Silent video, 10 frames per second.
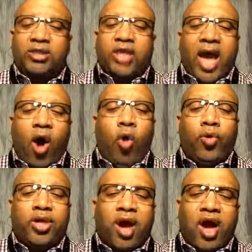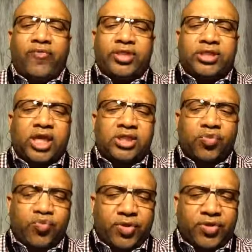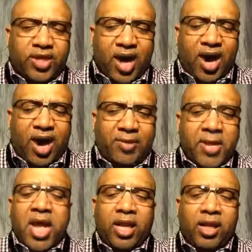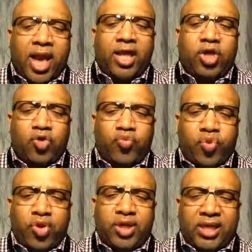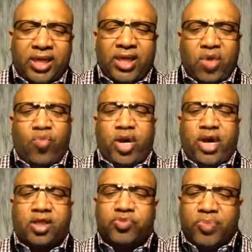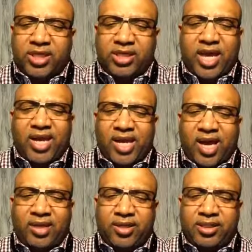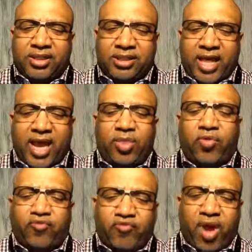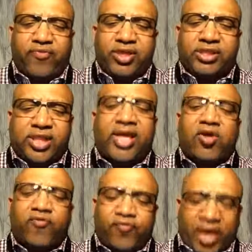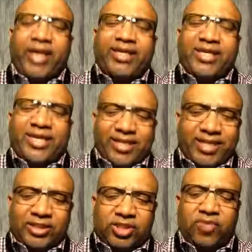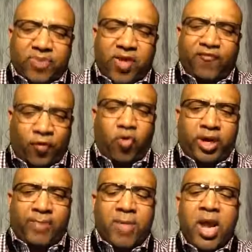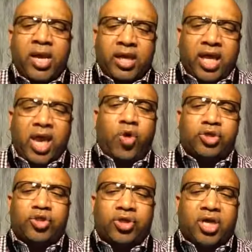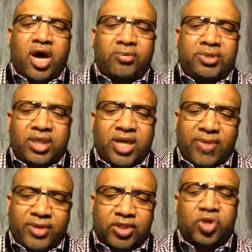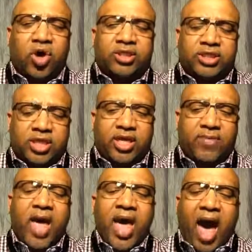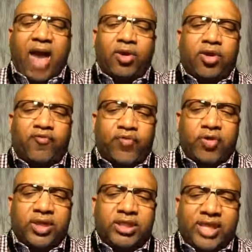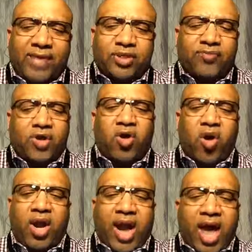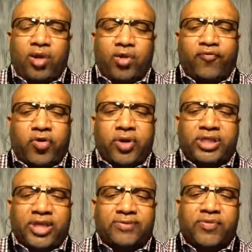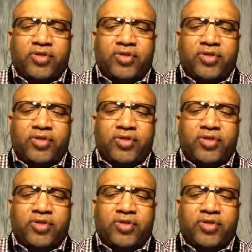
Hold a conversation with God like you would anyone else, but yet understand the reverence that, of, that he needs to be afforded. He wants you to come to him and talk to him out of the very depths of your heart, out of the very depths of